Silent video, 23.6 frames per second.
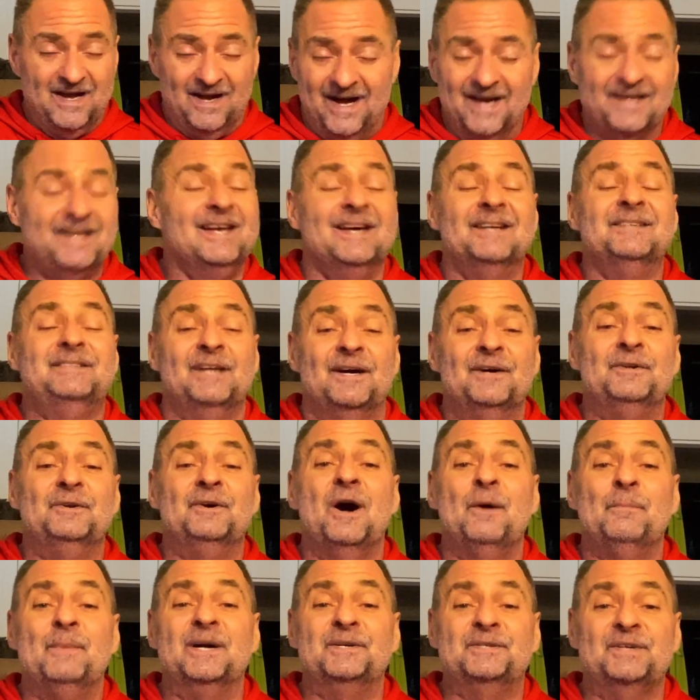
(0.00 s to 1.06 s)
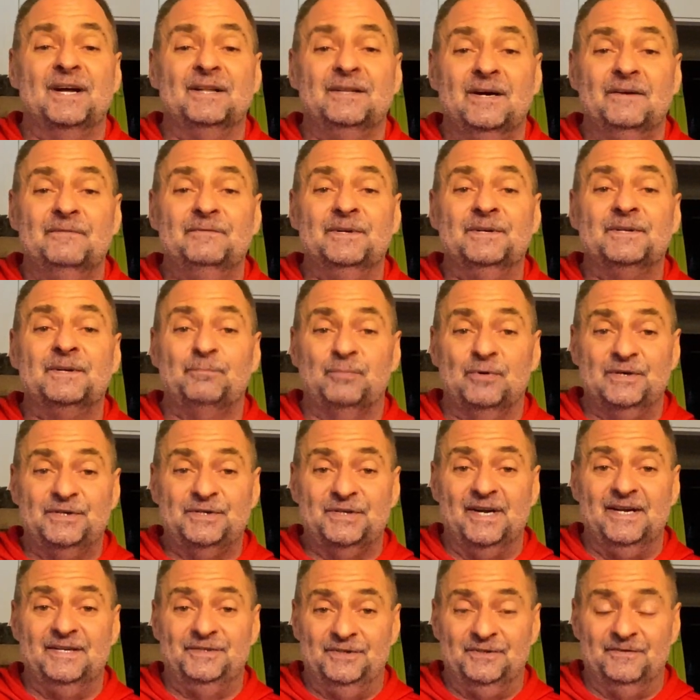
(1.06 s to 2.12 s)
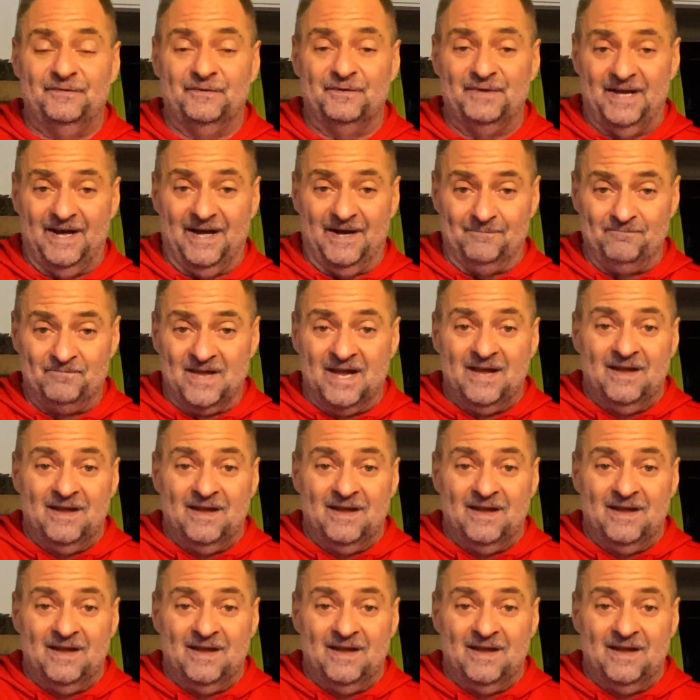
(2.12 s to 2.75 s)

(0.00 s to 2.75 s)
I can't tell you how much I love you and appreciate you for that.